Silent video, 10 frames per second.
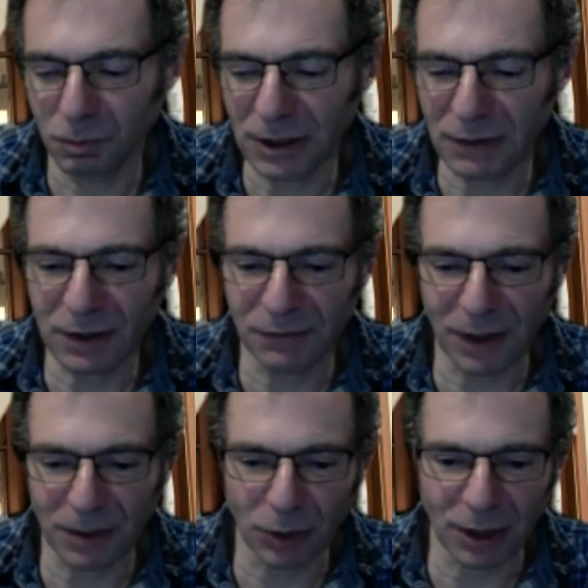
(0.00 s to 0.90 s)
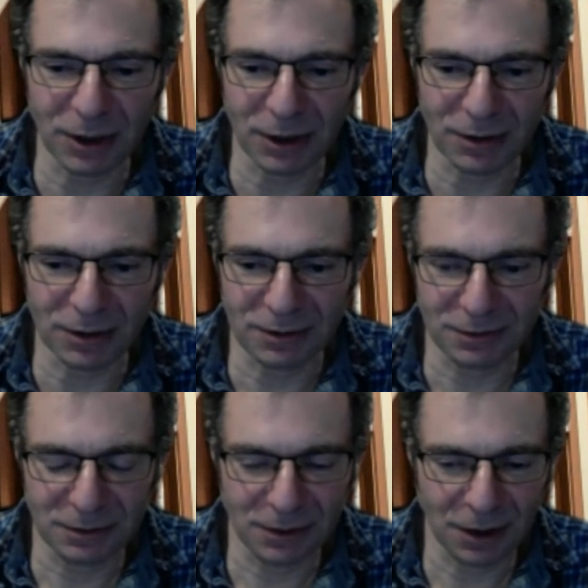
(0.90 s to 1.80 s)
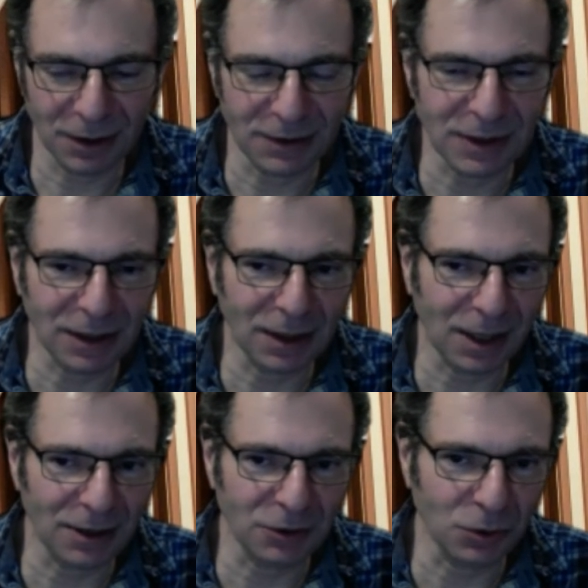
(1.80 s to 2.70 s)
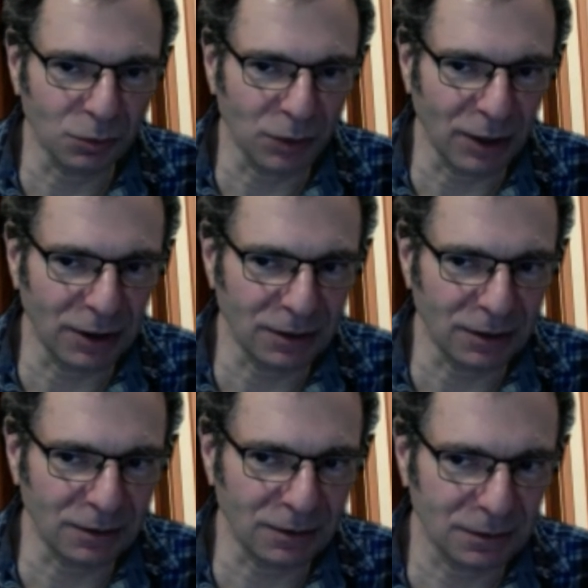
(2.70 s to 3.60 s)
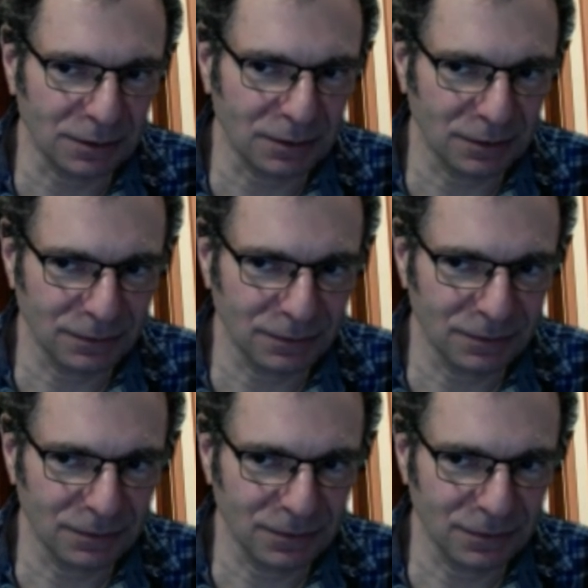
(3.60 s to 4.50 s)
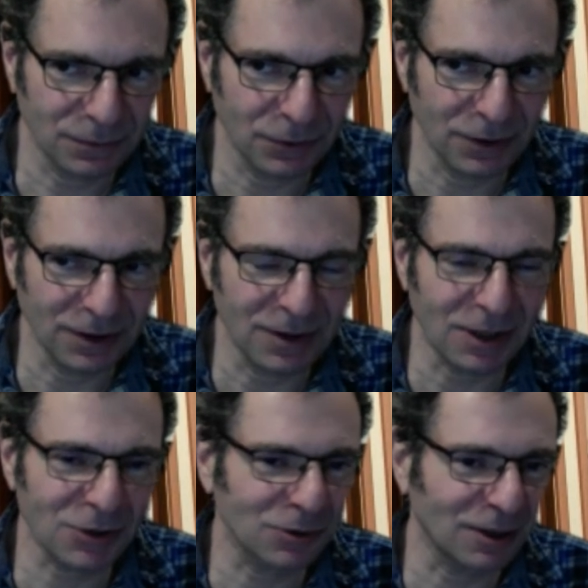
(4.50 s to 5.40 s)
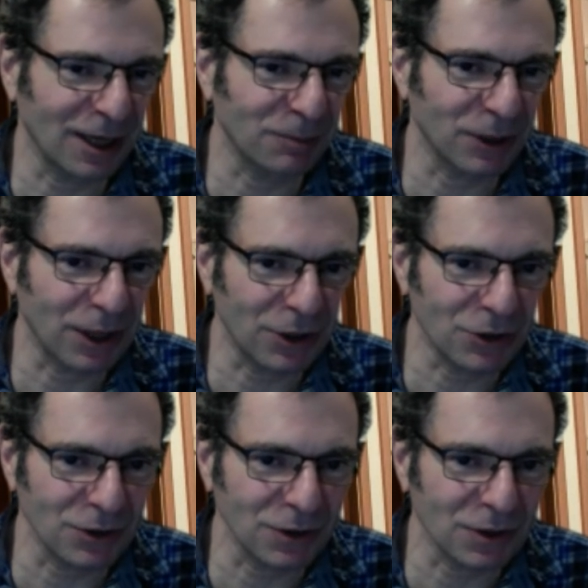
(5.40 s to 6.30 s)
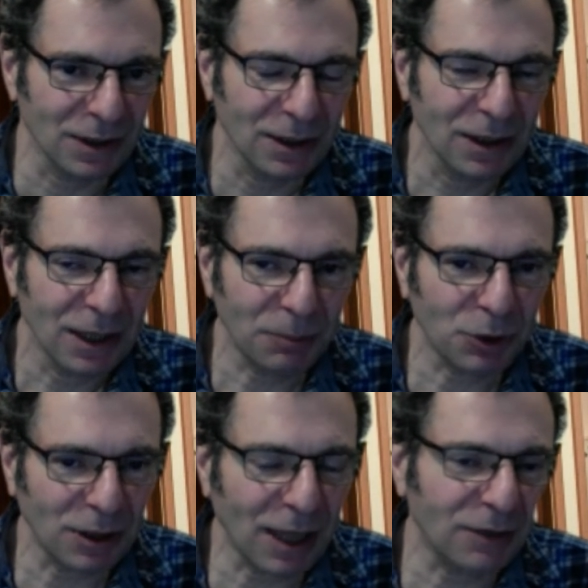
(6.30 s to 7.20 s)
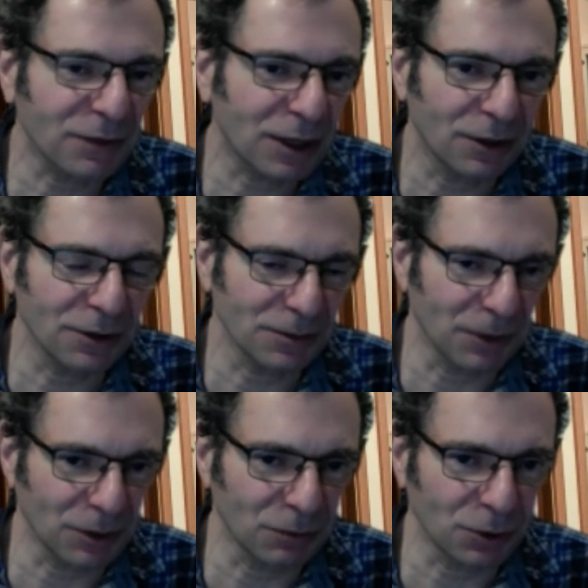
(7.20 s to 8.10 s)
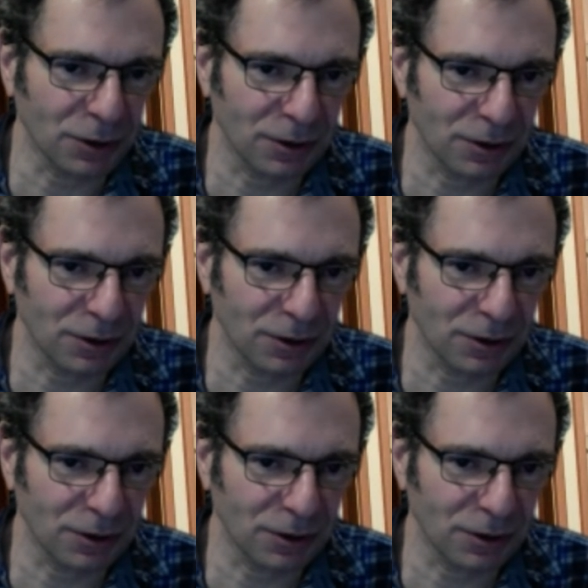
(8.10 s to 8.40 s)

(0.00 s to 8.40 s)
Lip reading: even if I'm writing on a deadline or writing for industrial applications, I put a lot of care into my work.